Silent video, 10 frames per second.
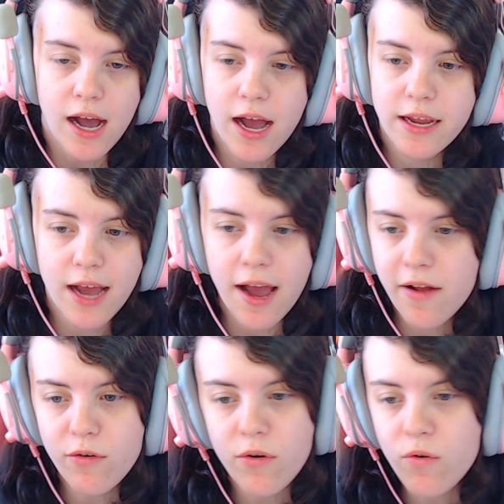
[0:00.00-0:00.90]
I
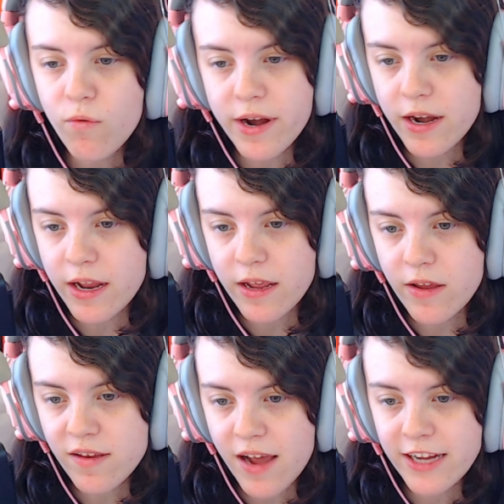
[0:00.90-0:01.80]
don't know what it
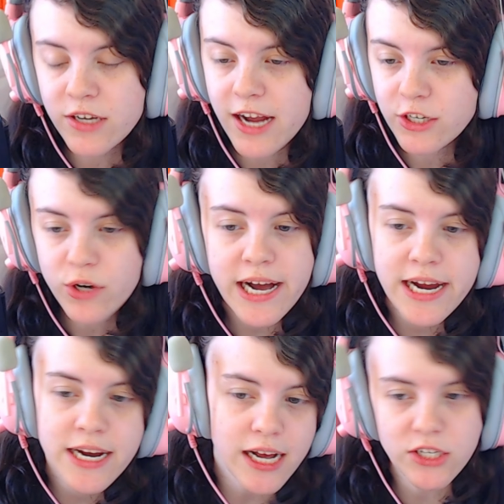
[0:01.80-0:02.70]
is. I
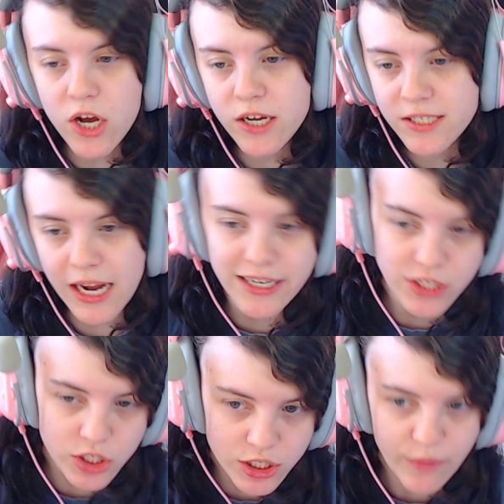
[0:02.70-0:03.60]
tried, I tossed, I
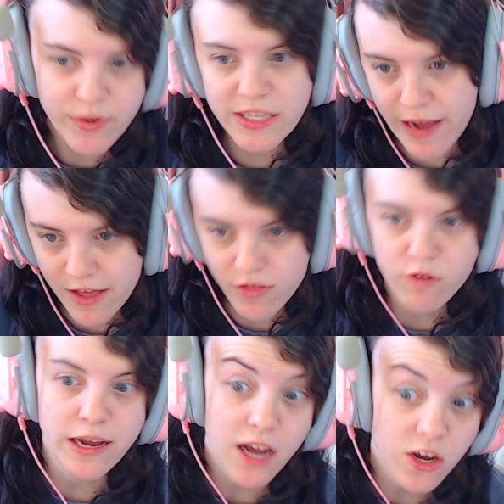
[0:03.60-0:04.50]
turned, I went to the
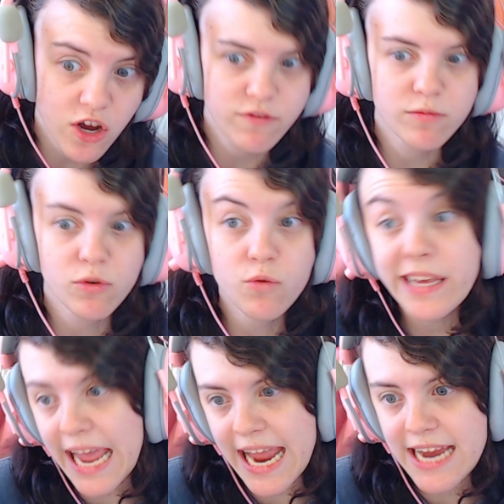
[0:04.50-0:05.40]
bathroom, I got comfortable,
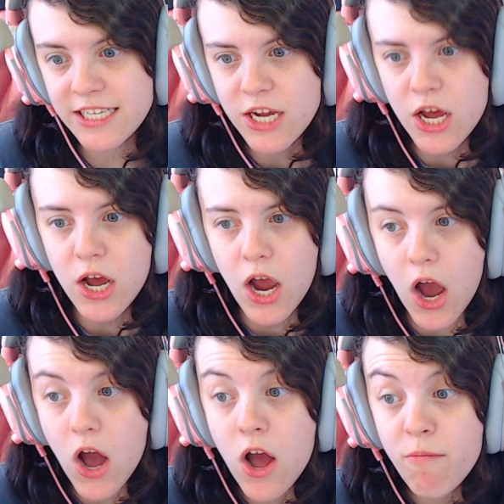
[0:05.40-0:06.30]
we ate.
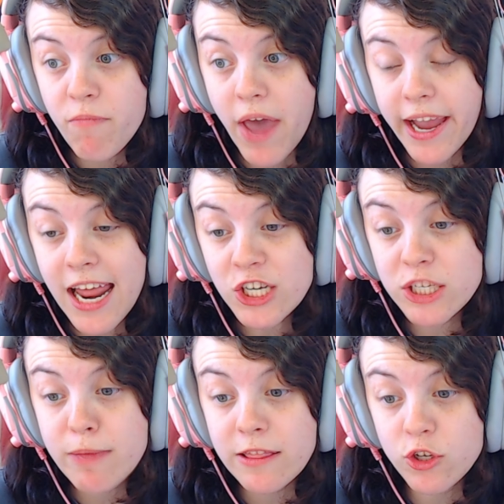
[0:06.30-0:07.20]
I can
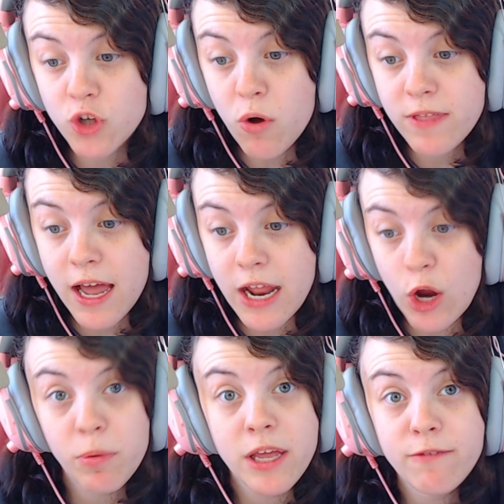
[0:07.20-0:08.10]
actually make the joke that
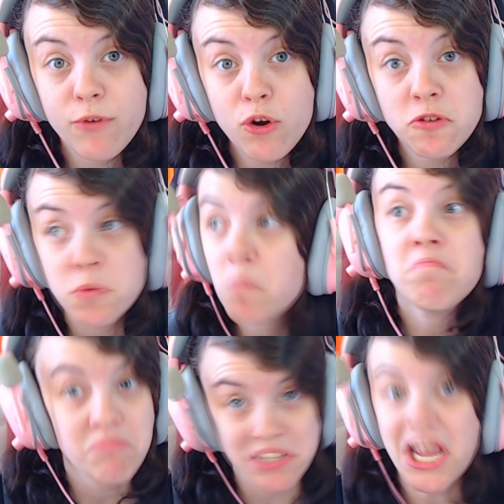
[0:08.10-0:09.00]
airplane food,
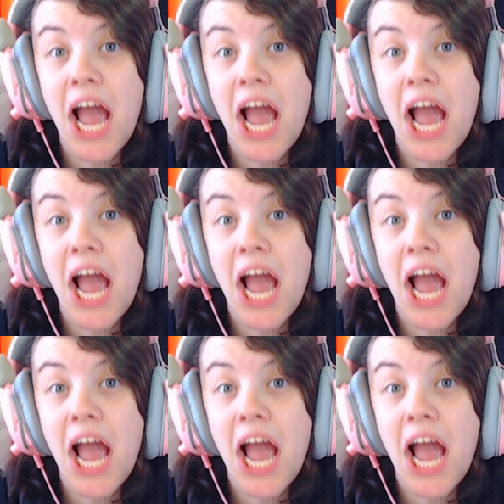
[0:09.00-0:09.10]
it's